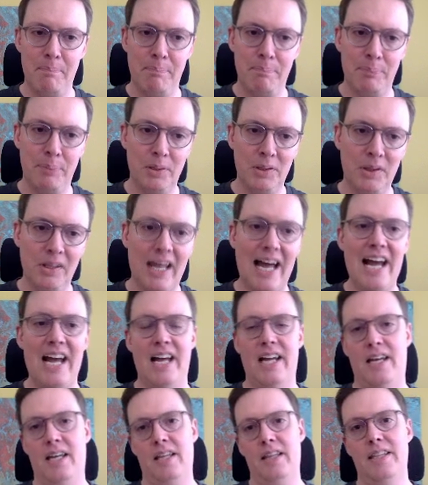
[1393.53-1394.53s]

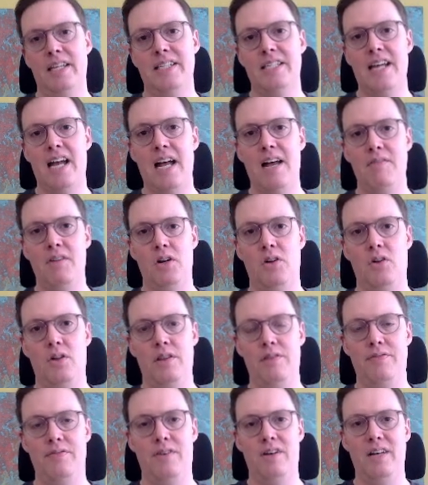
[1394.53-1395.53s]
black that's having all the
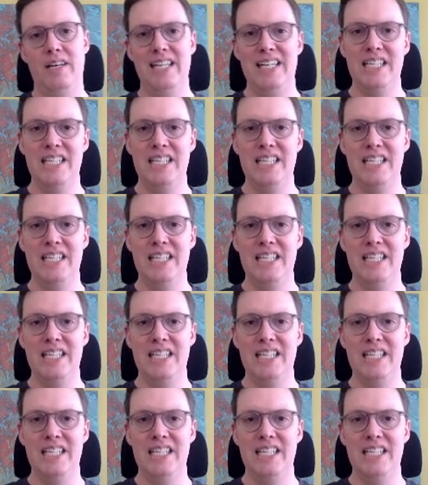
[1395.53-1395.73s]
fun.